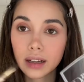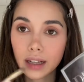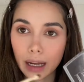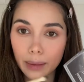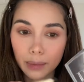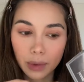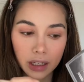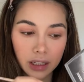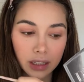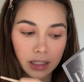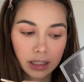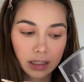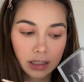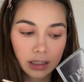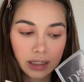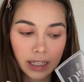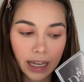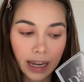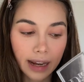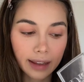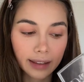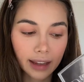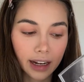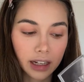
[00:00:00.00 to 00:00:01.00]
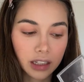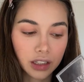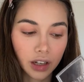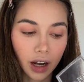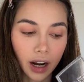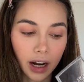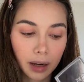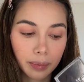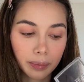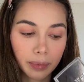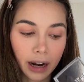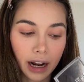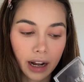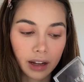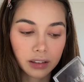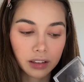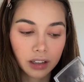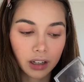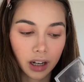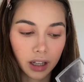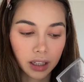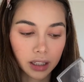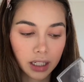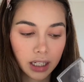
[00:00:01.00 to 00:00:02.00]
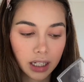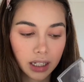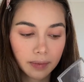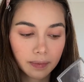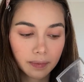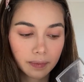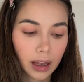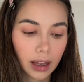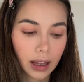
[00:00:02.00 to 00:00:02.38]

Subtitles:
I'm gonna take like a dark brown color